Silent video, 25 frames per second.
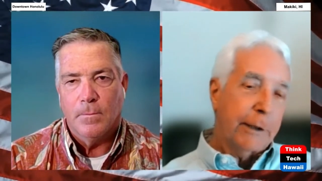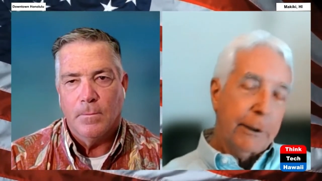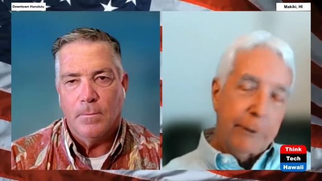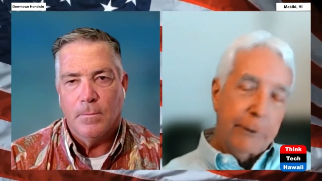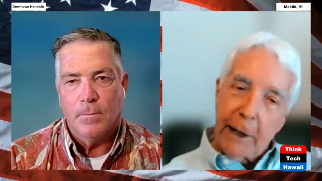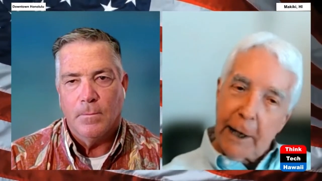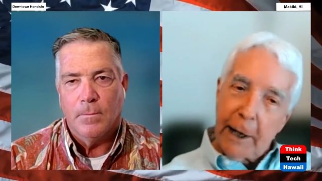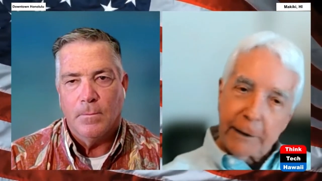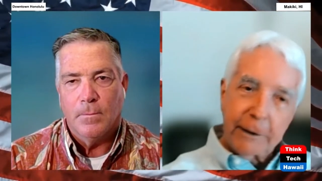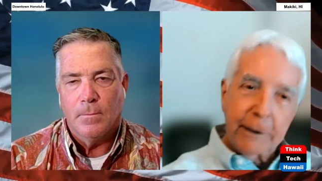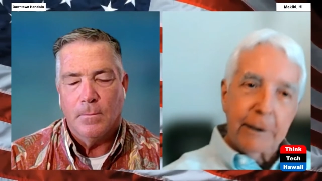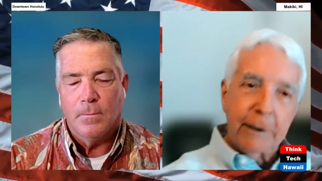Speaker 1: They're
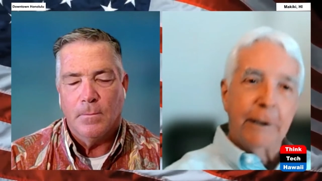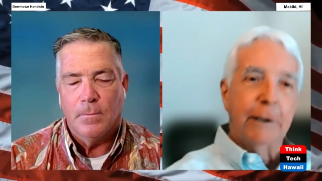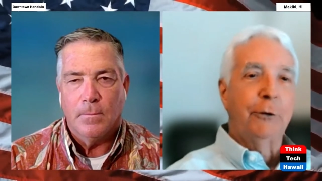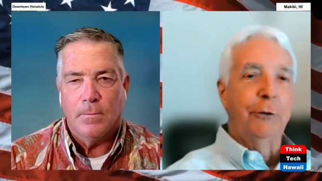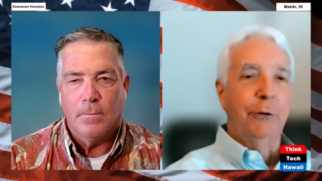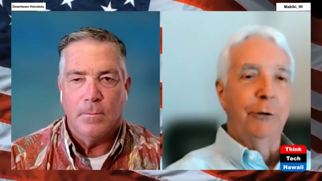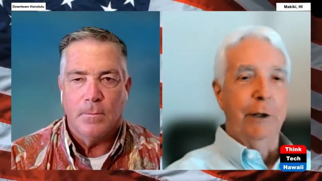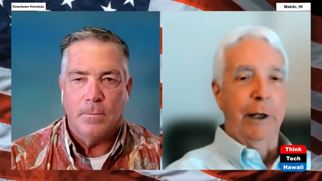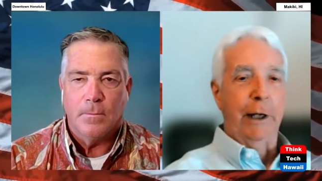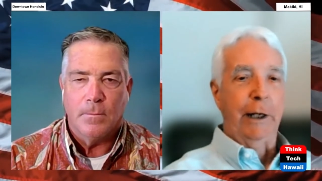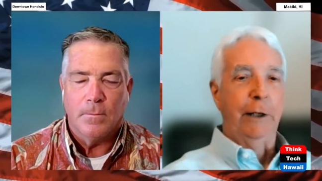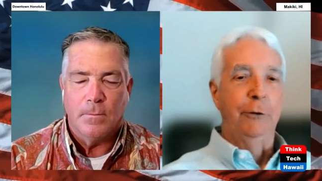not going to
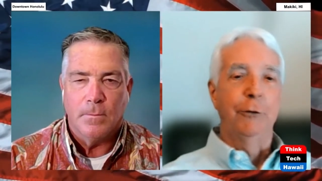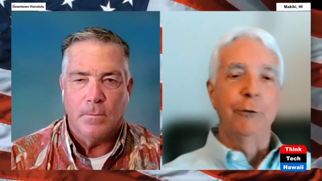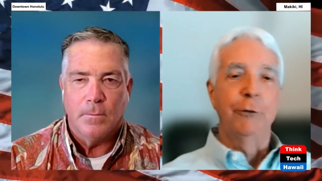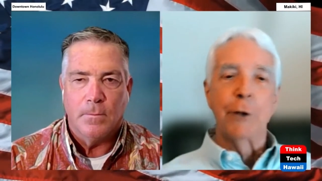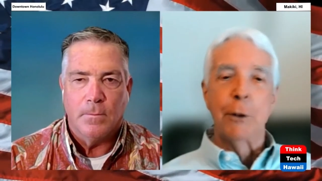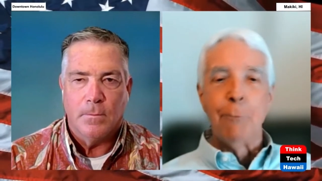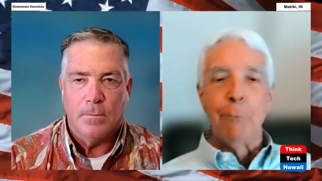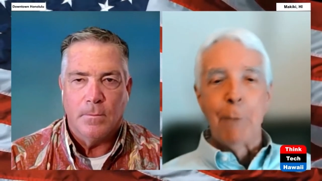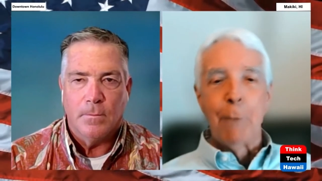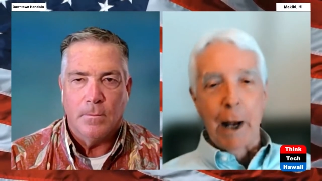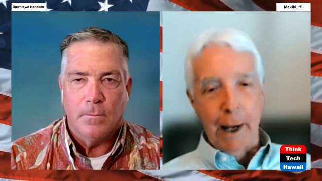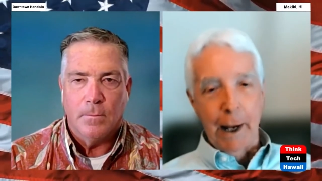change
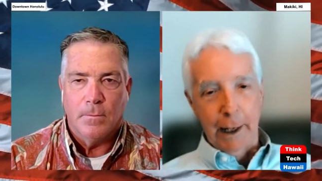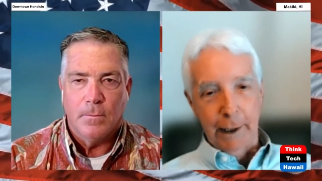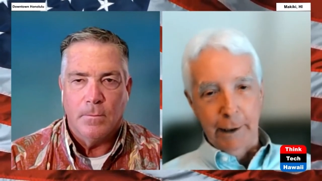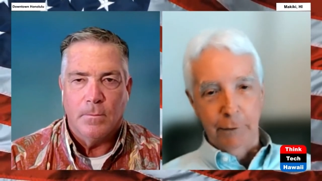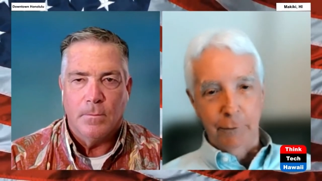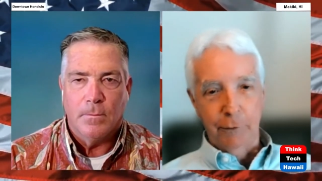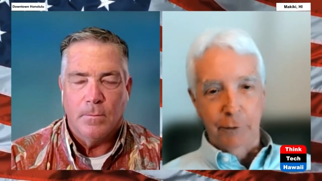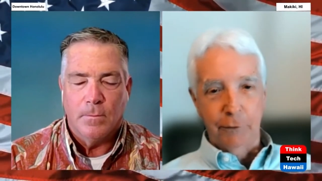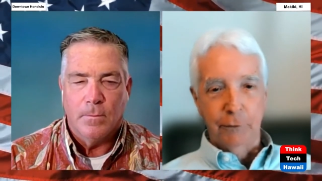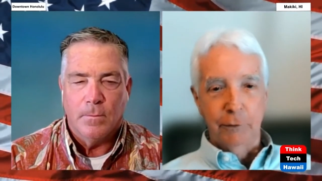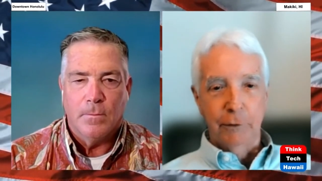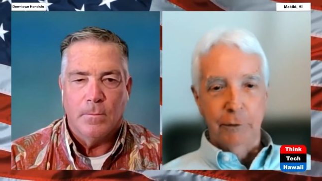the
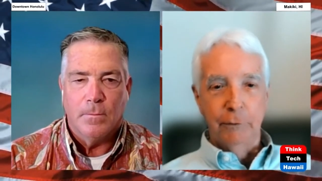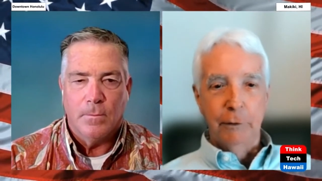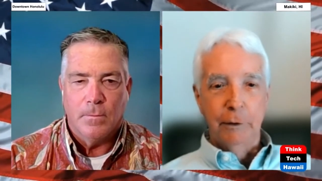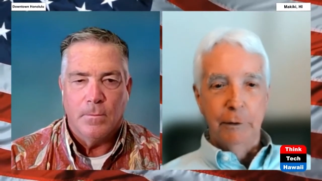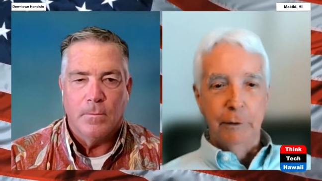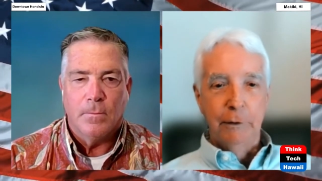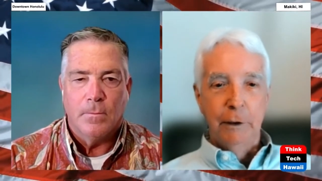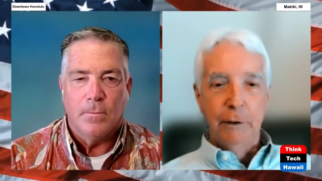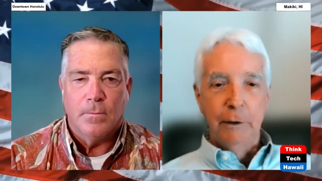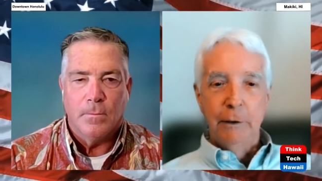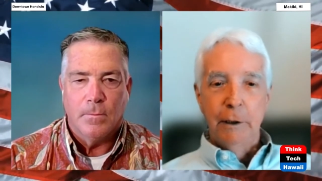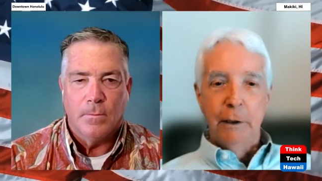minds
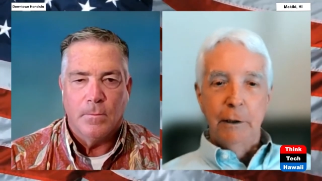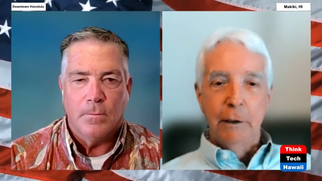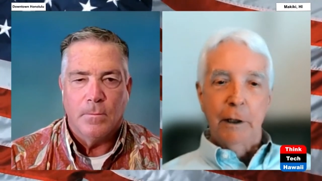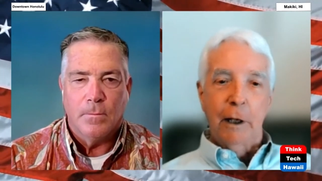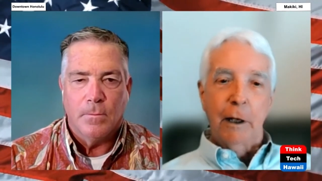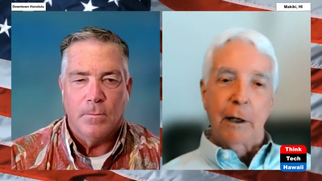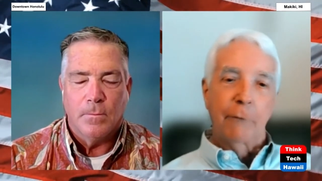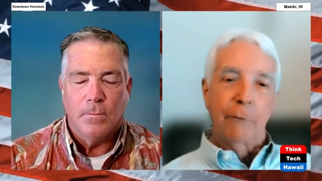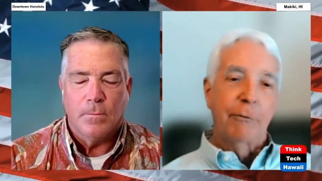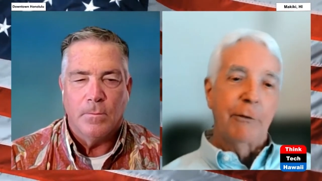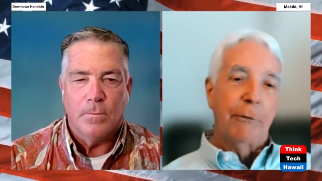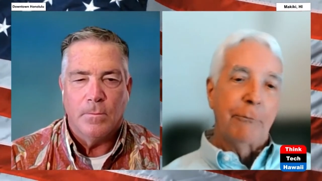
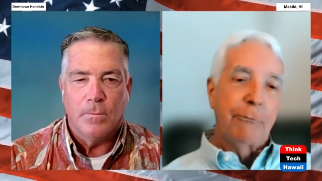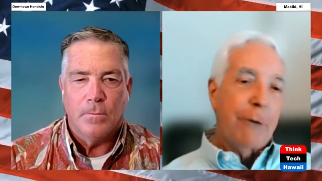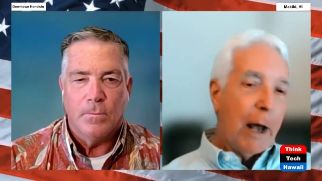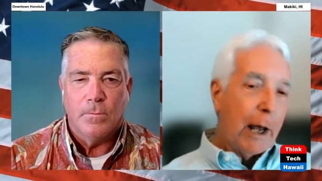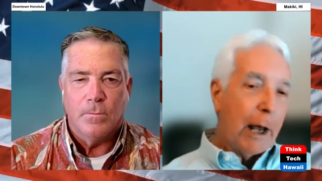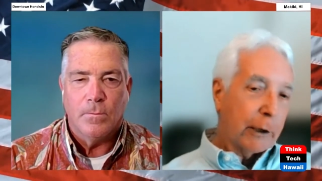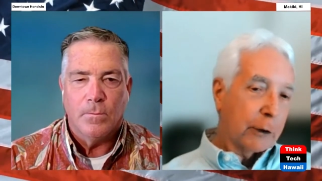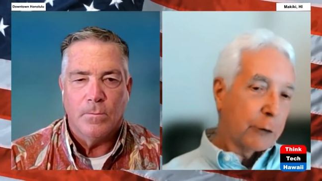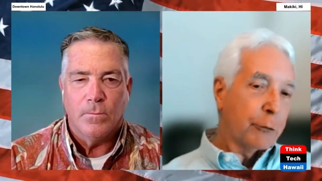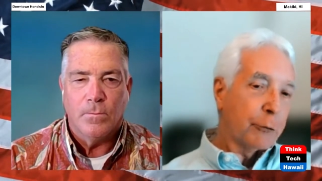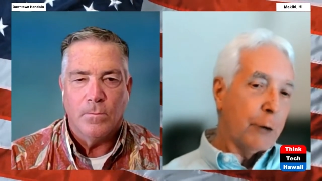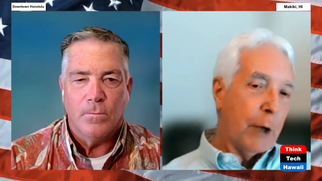of the
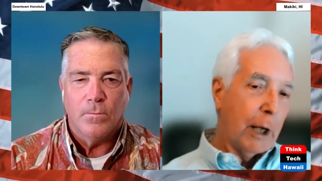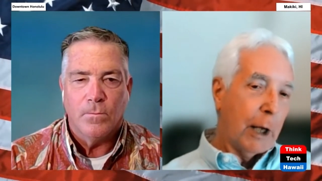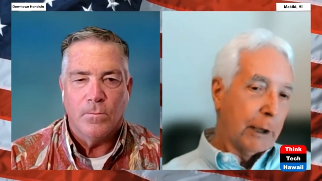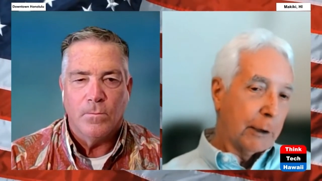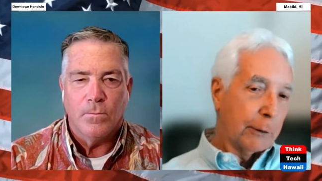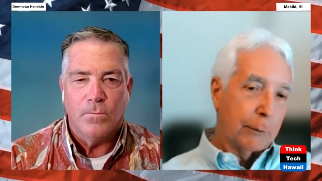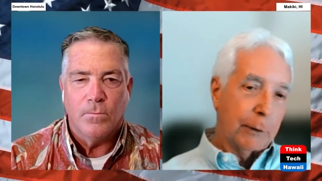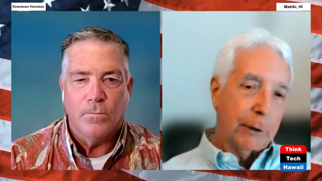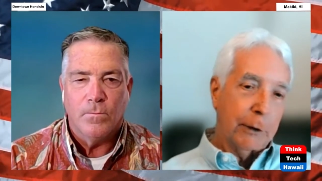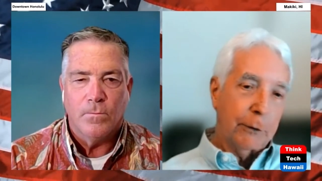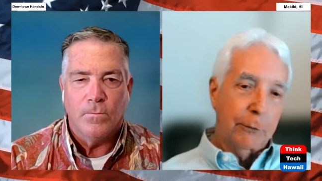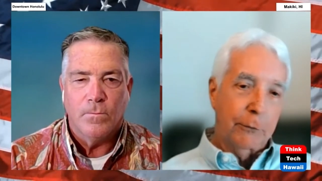Fox
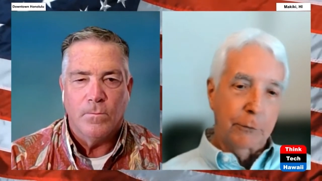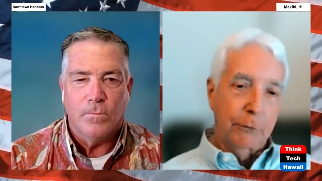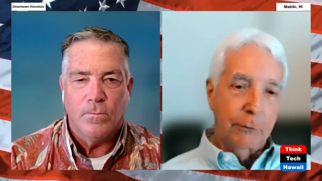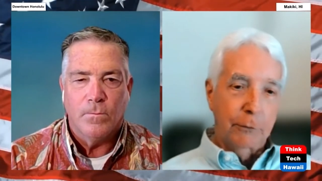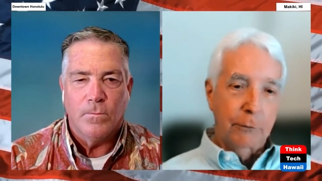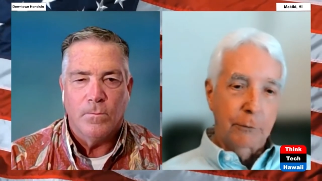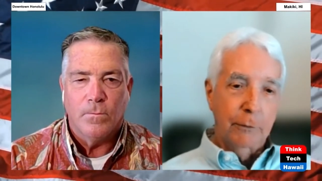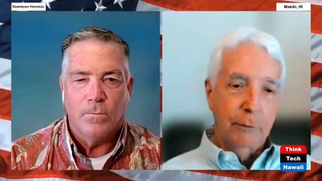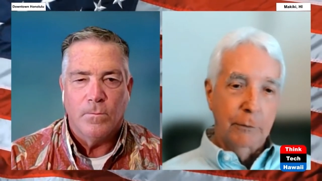followers.